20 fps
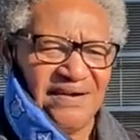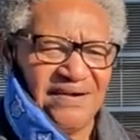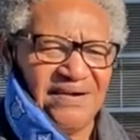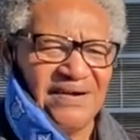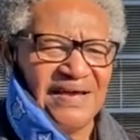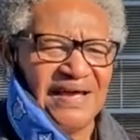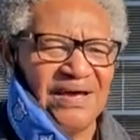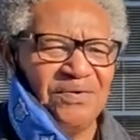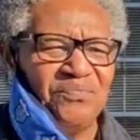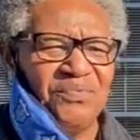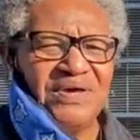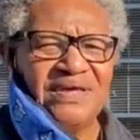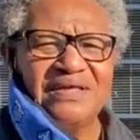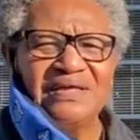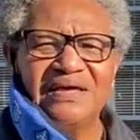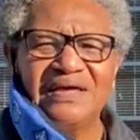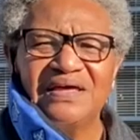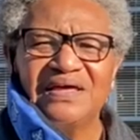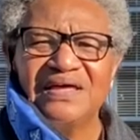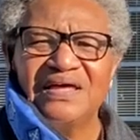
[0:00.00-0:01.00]
So what did you
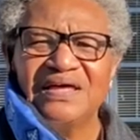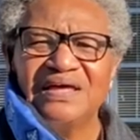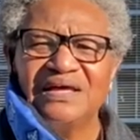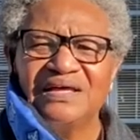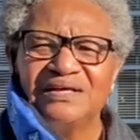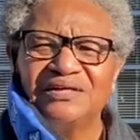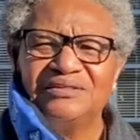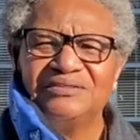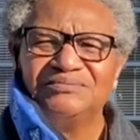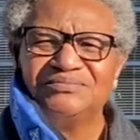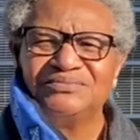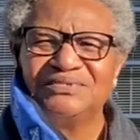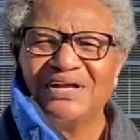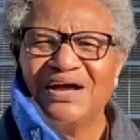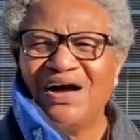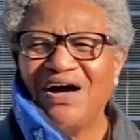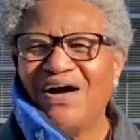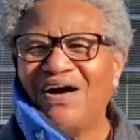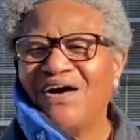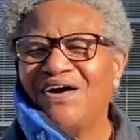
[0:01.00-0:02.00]
have for lunch back then,
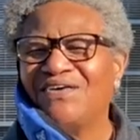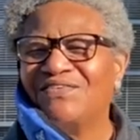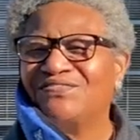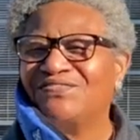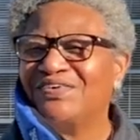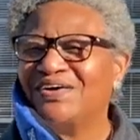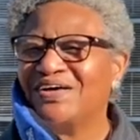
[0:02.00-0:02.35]
Malu?